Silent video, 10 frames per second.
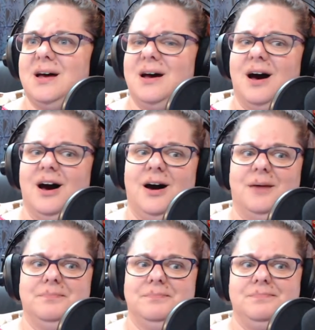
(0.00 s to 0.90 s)

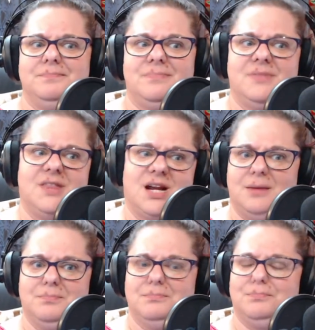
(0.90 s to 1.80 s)
that
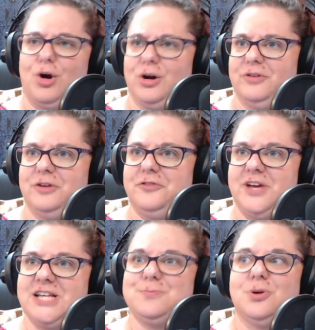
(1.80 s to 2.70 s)
I'm part of on
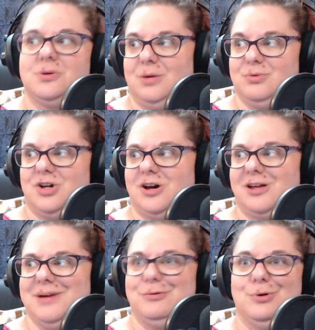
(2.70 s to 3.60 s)
Facebook. They were talking
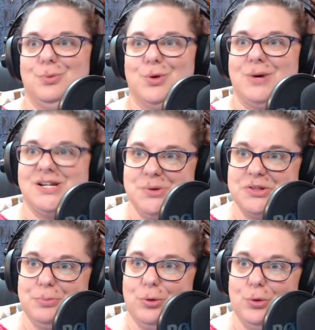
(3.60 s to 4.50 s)
about, well, what do I do at the
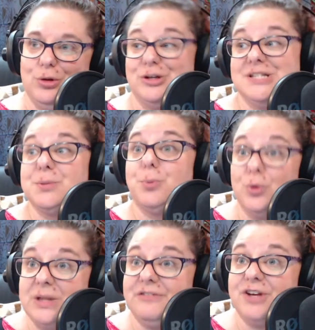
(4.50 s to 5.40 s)
pool? Is the pool
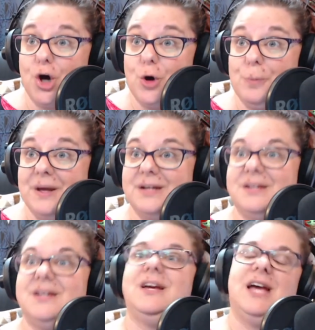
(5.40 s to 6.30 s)
even open?
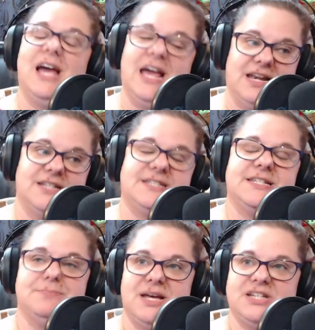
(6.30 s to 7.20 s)
And it did
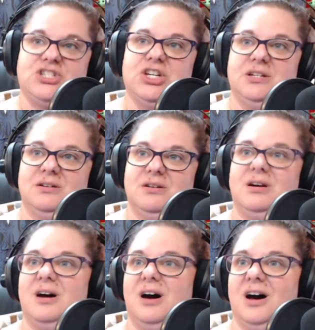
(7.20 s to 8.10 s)
mention
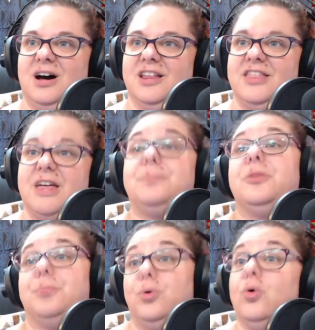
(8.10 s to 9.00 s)
that the
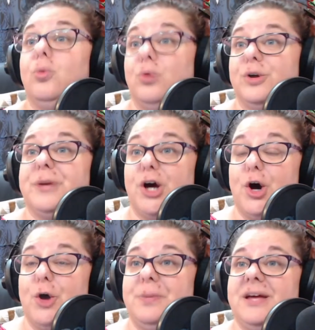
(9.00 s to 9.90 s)
pool would be
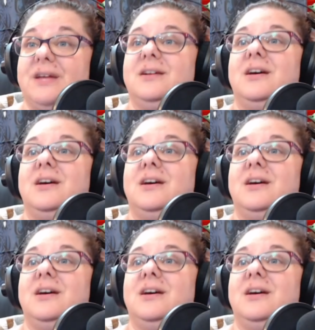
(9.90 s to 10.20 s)
open,